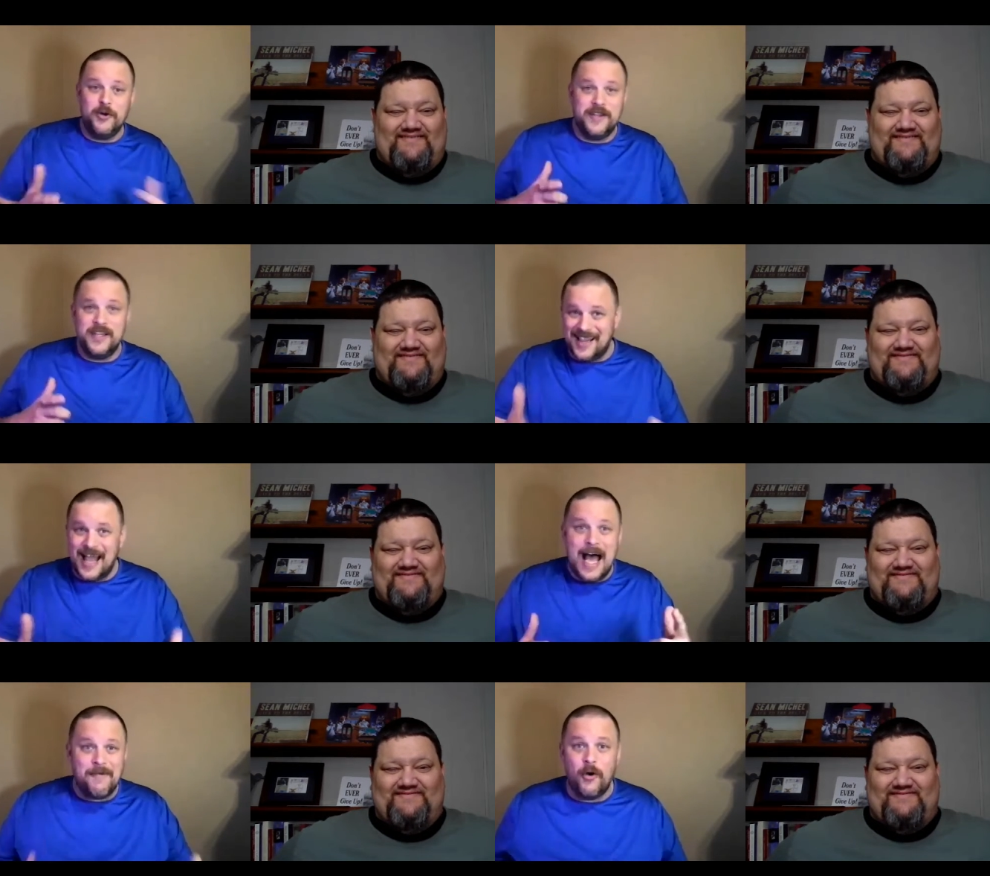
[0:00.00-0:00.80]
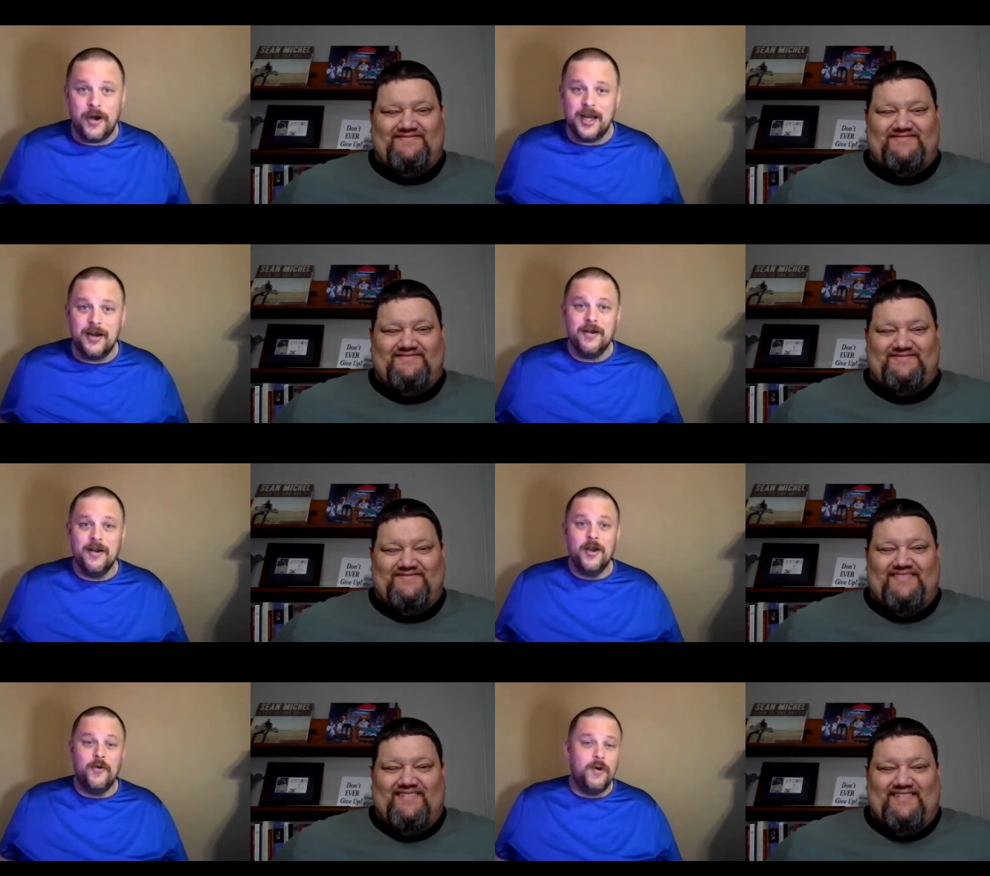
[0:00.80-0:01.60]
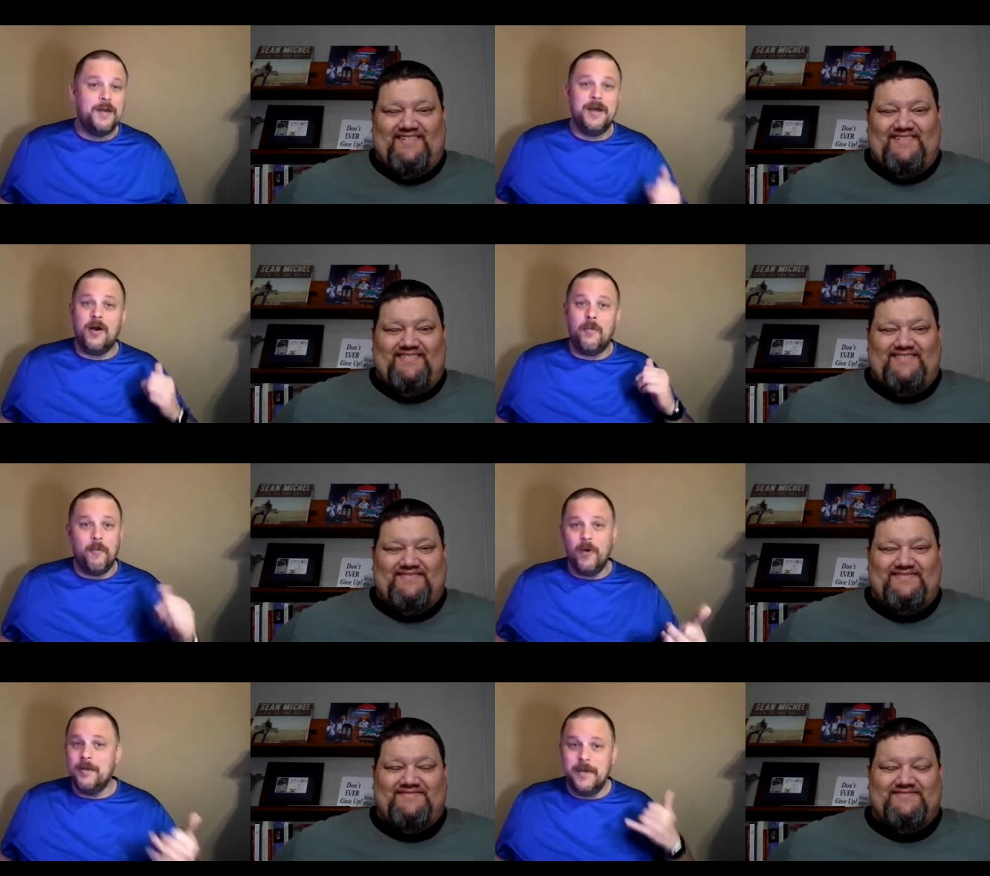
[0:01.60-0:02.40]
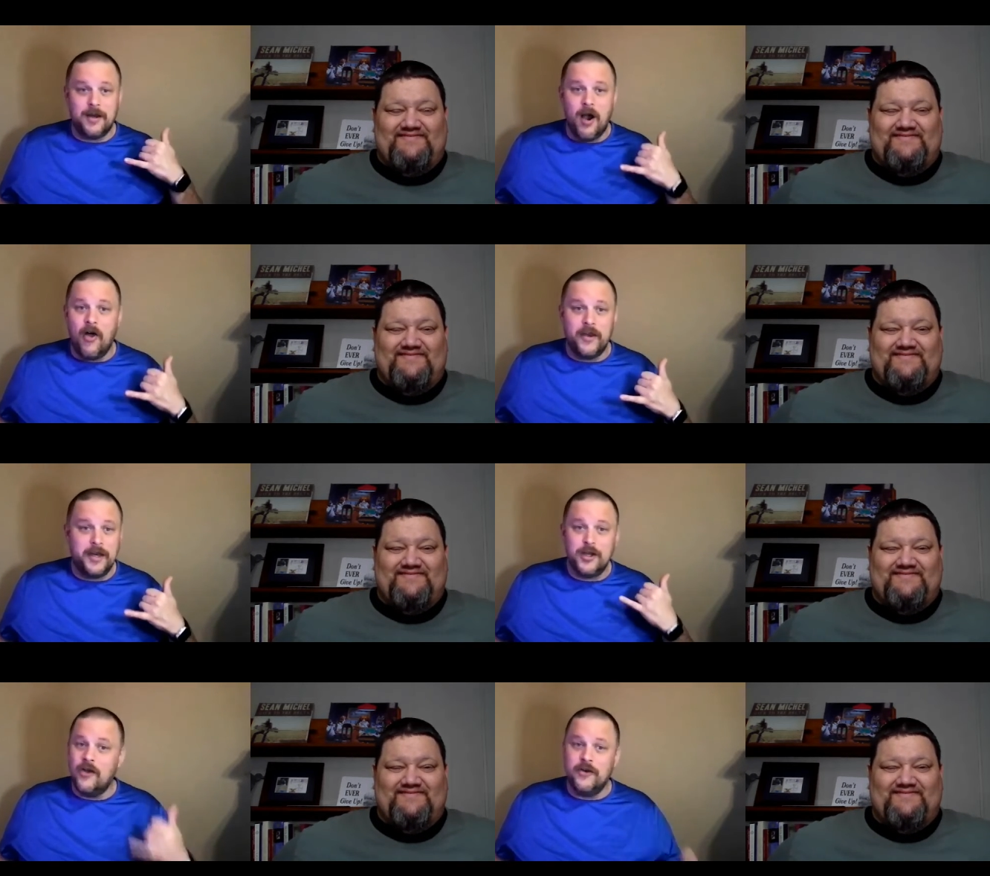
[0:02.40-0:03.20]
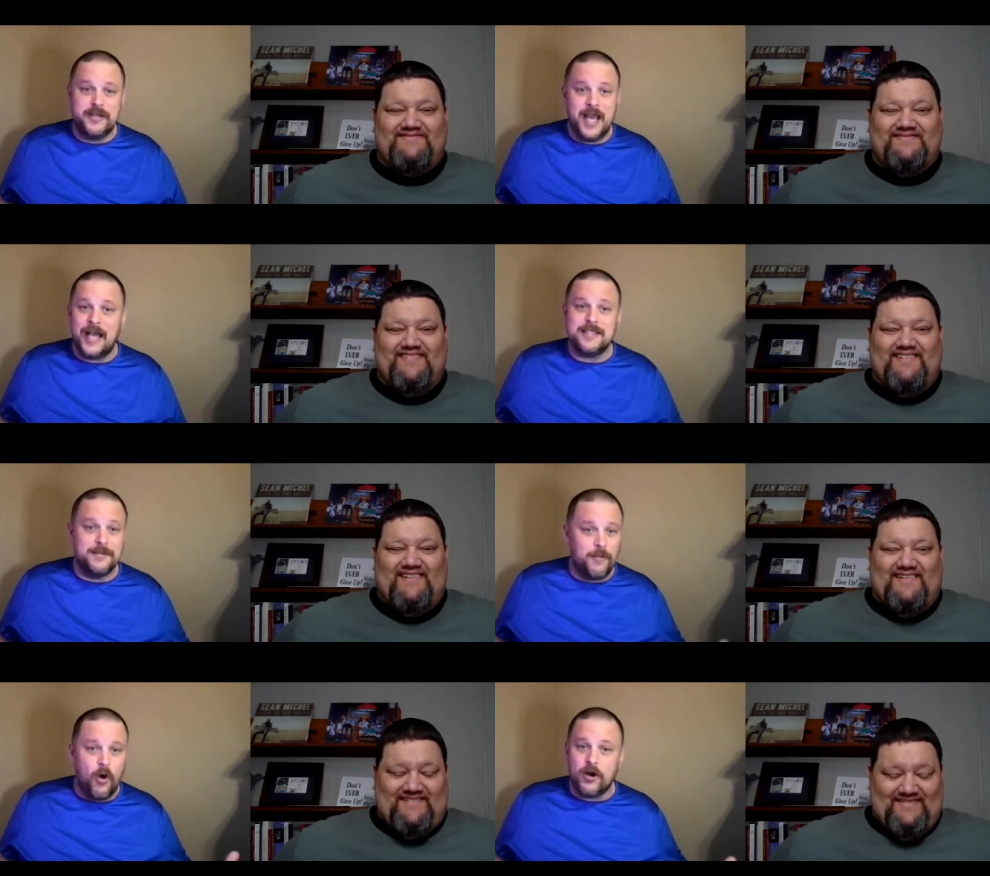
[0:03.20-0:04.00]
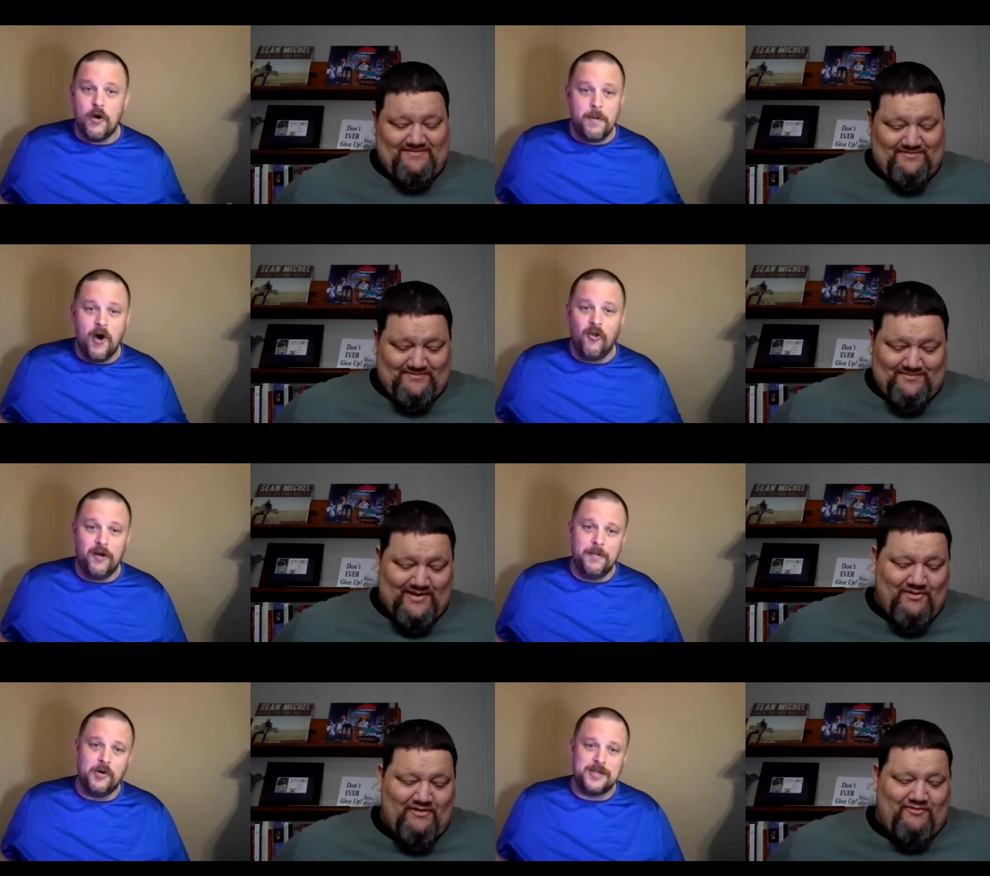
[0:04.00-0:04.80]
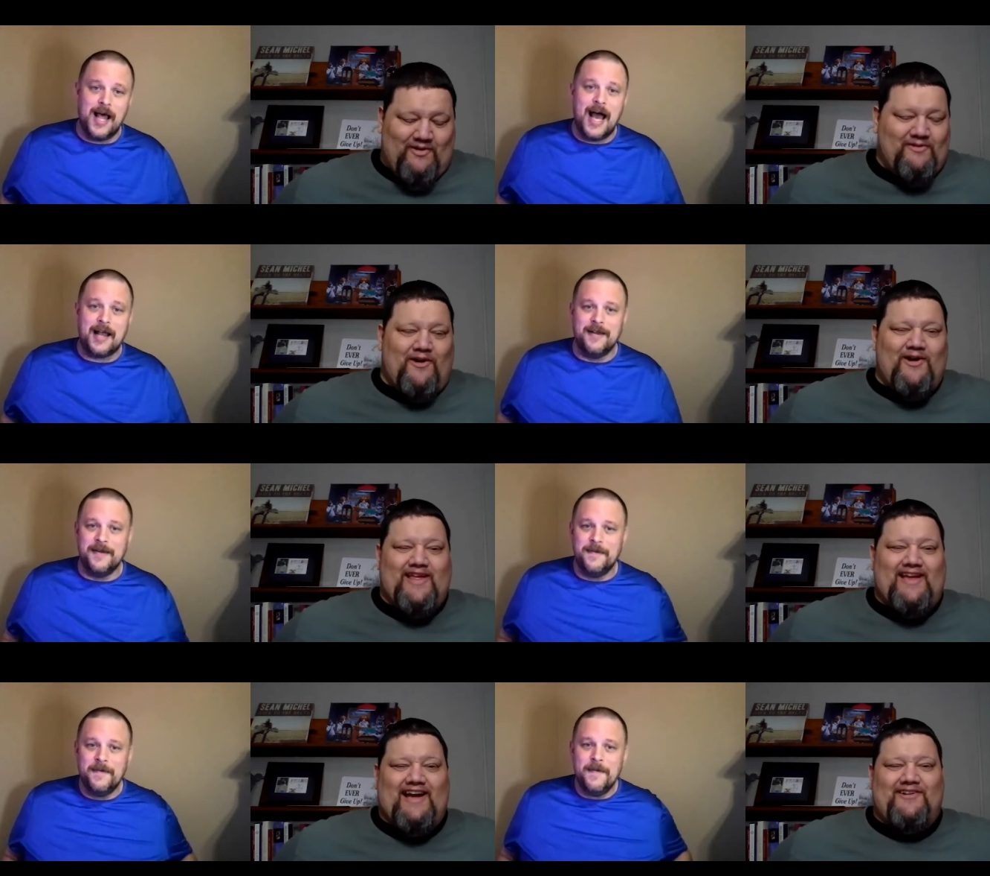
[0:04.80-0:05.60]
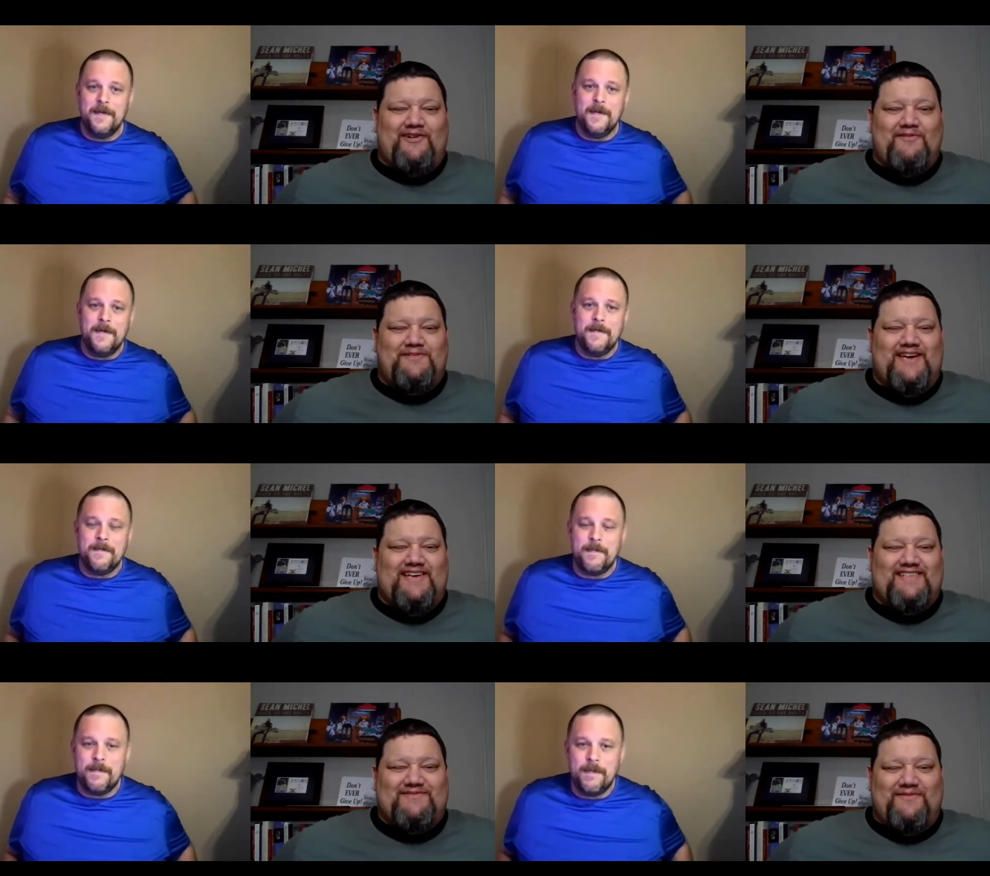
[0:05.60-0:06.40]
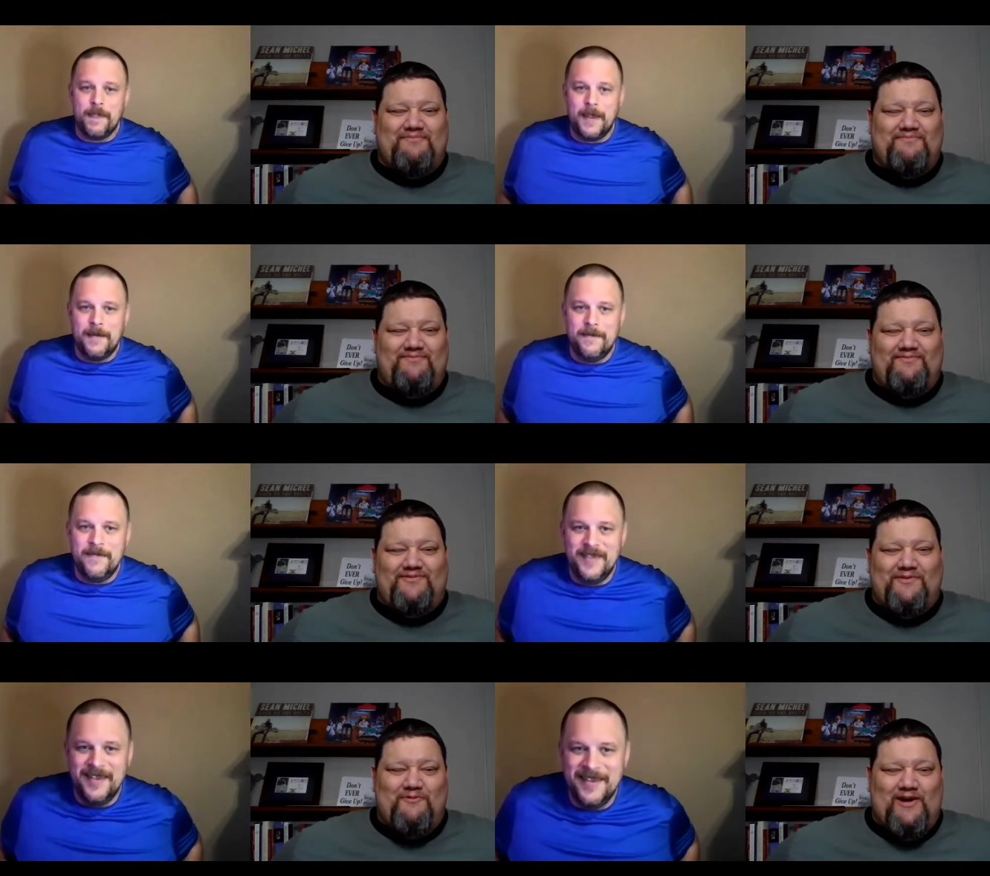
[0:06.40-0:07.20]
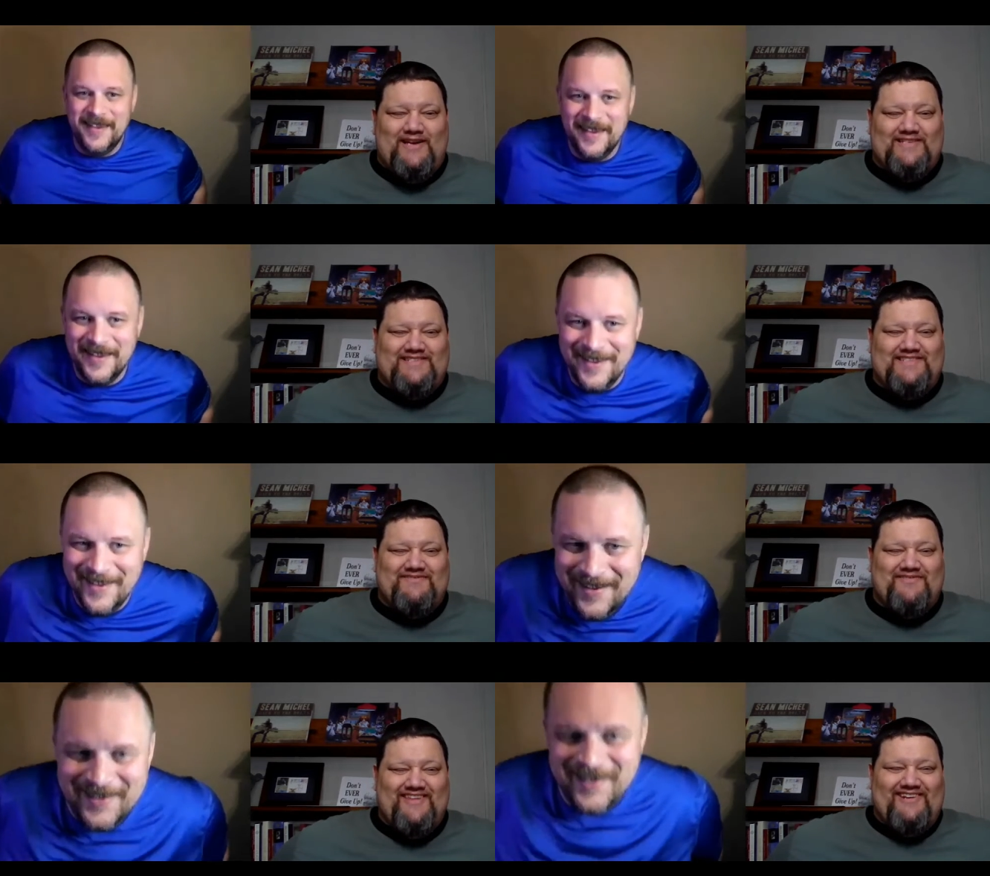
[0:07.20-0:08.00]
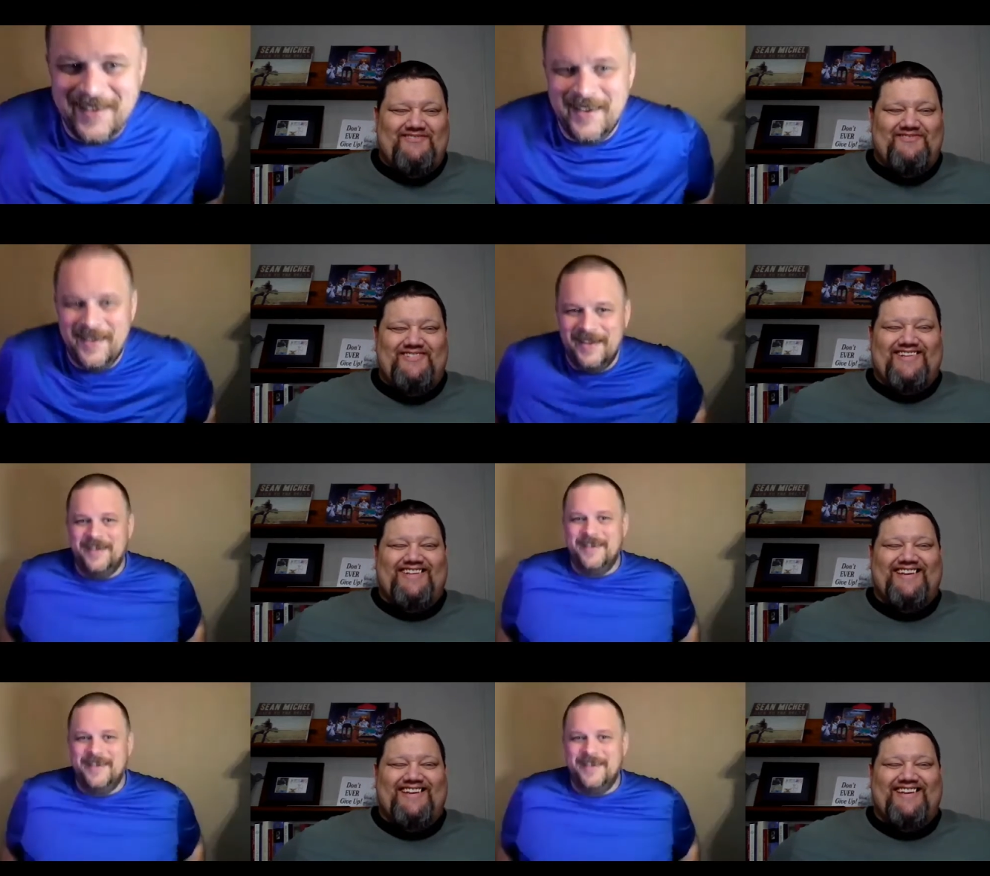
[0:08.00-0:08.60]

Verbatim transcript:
Speaker 1: doing this live on here, we'd have been on we'd have been calling each other, texting Marco Poland. most well, we've, we've, already got
Speaker 2: group texts from from Wes and some of them.